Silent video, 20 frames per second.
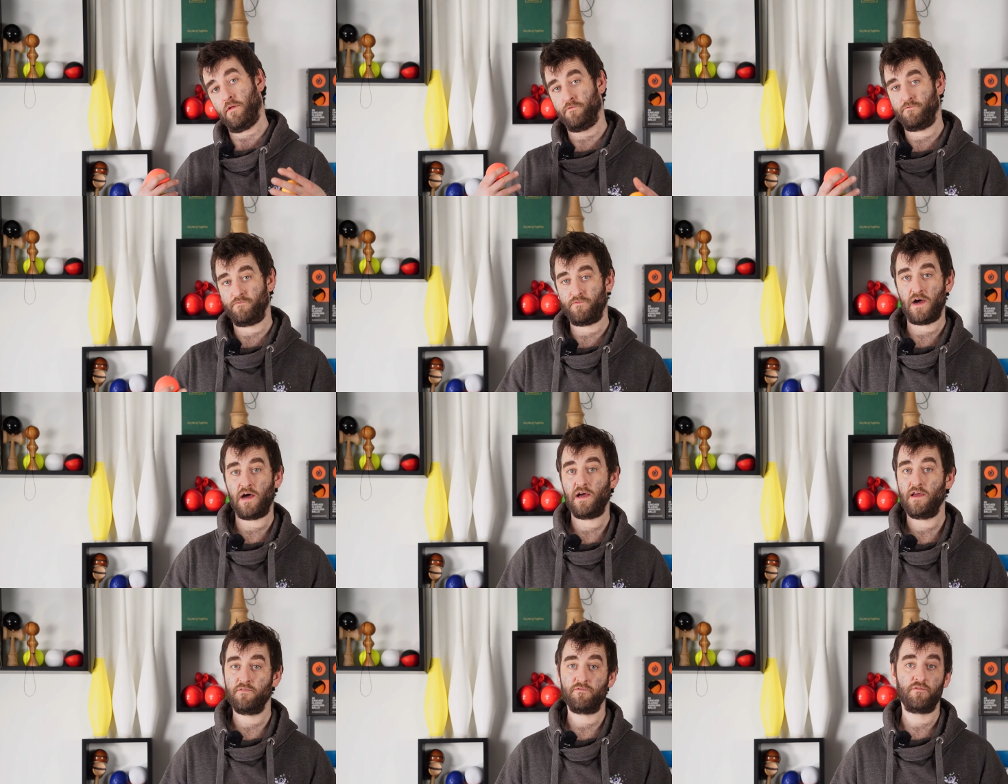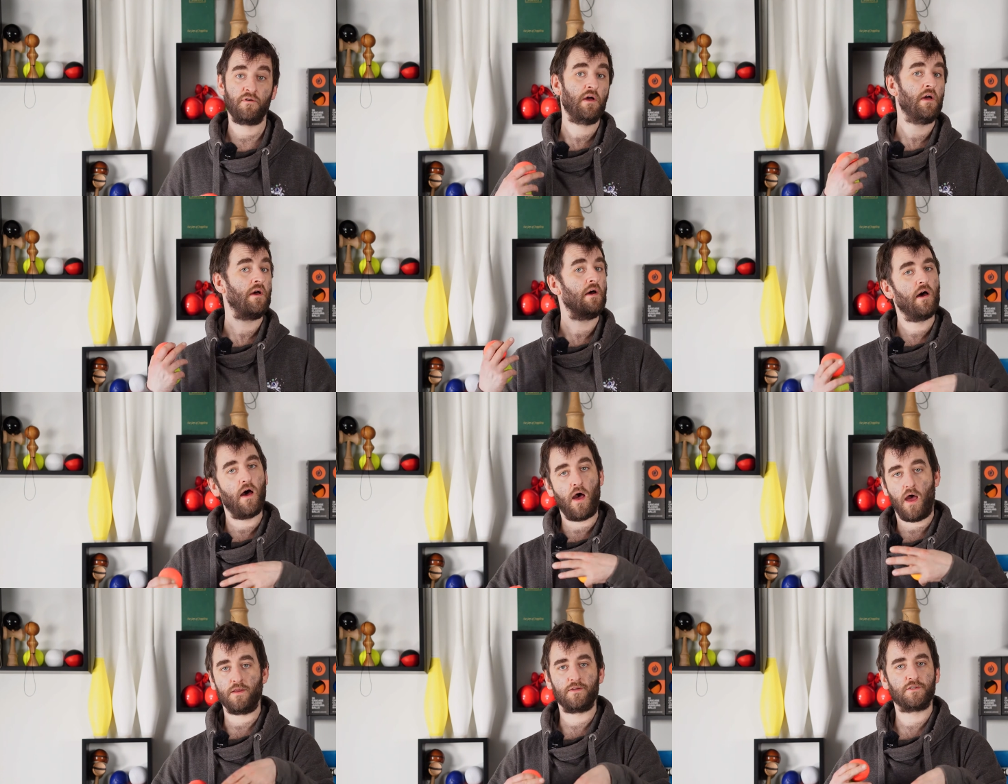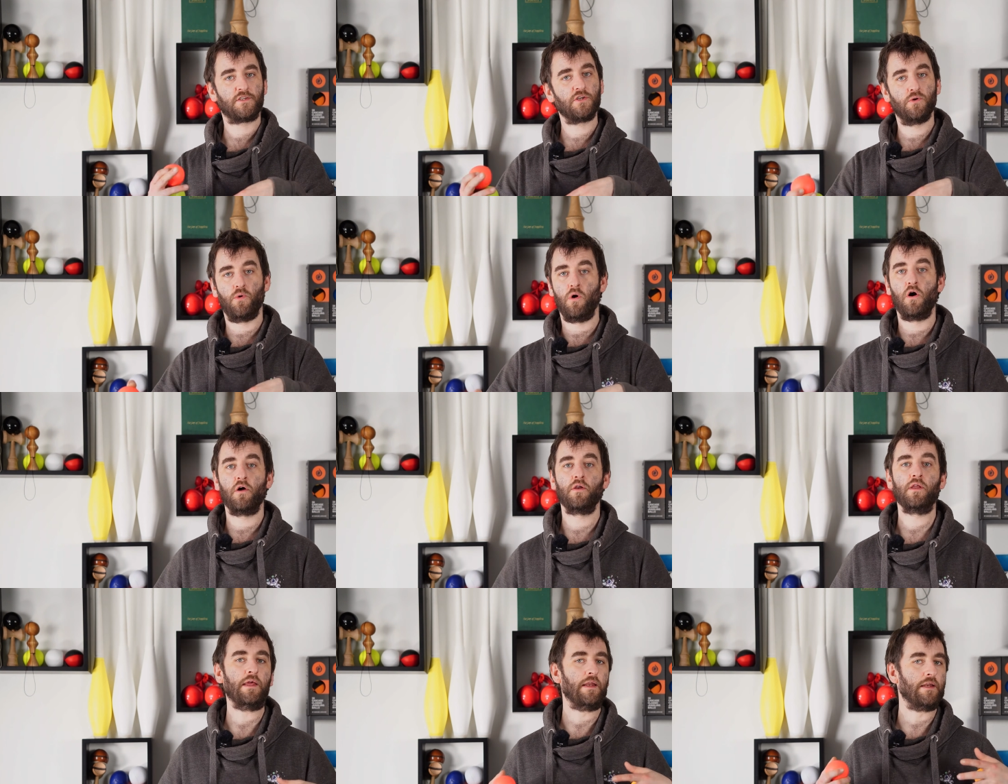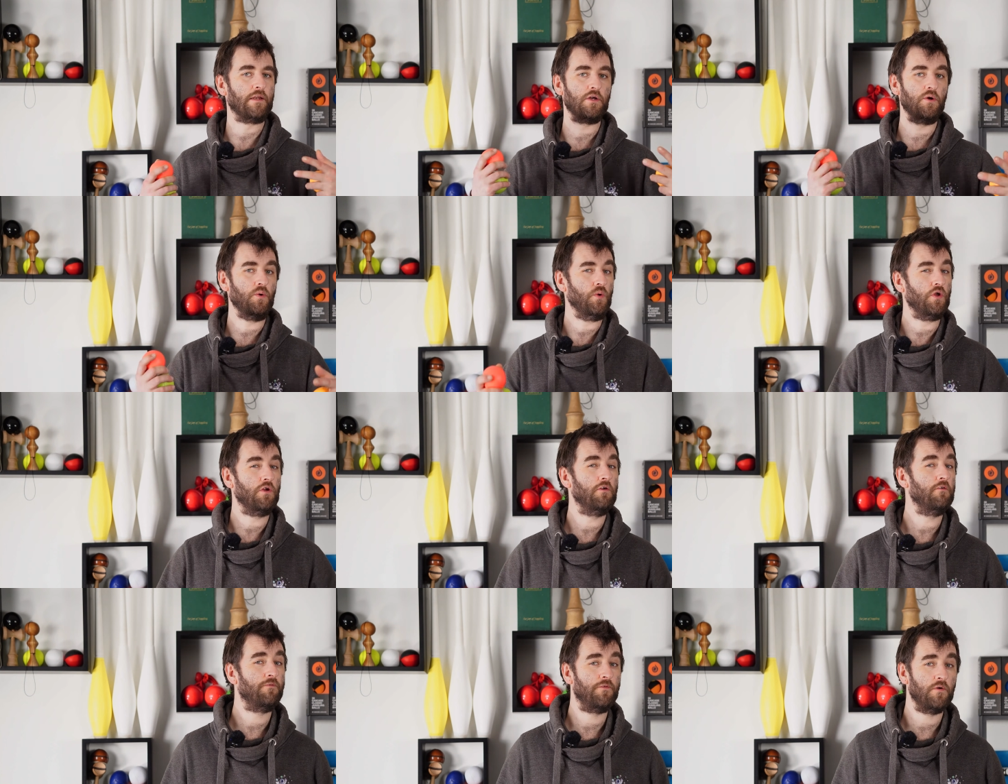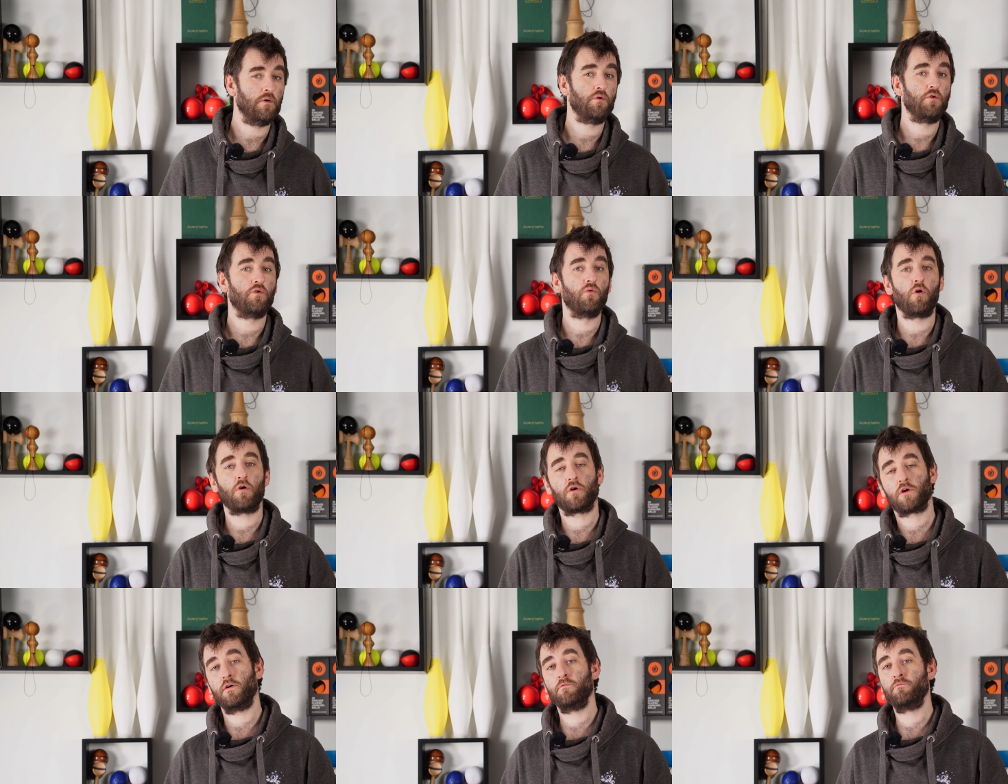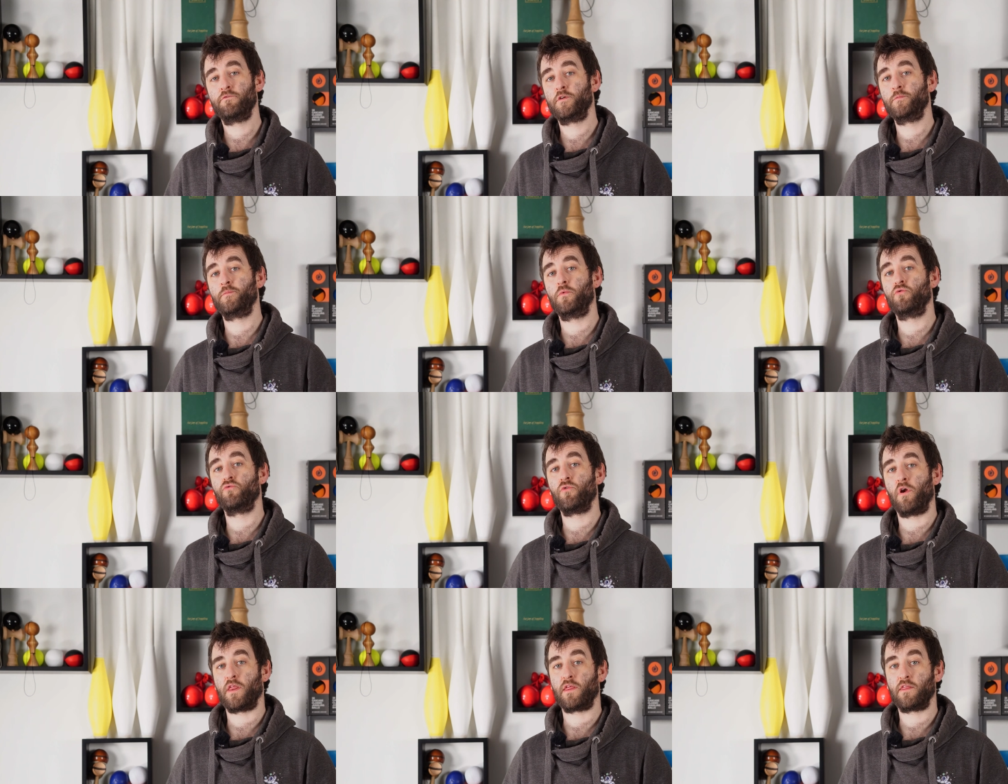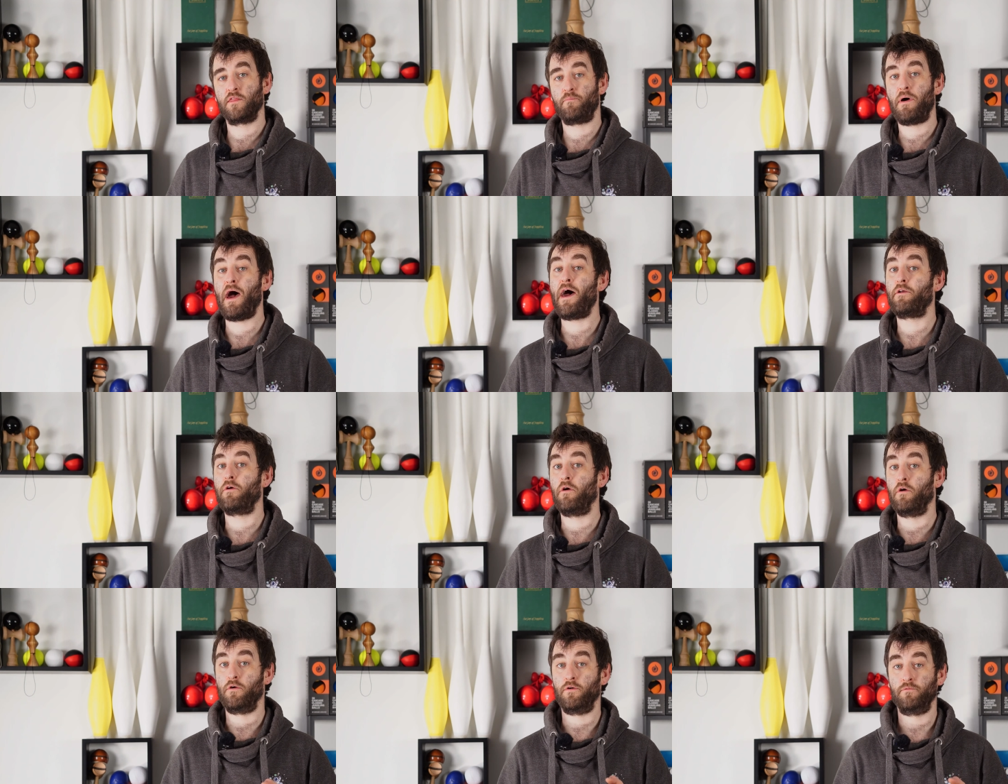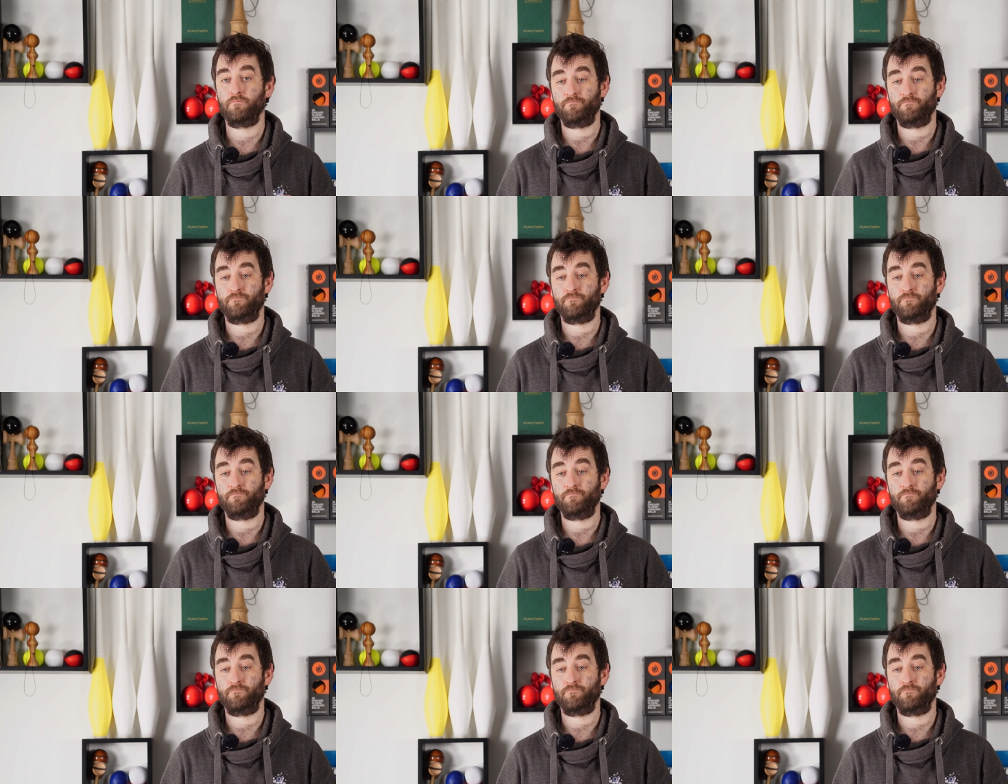then 5, and so on until you feel you are comfortable running the pattern.